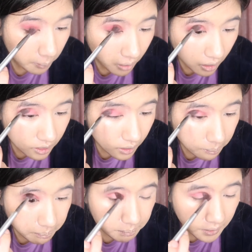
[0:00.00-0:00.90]
on the
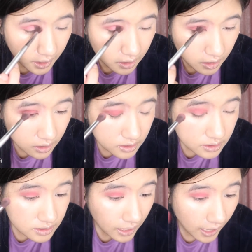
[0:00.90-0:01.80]
pinky
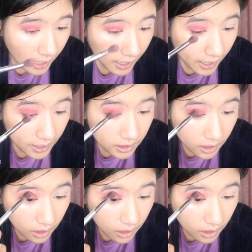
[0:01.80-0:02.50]
side.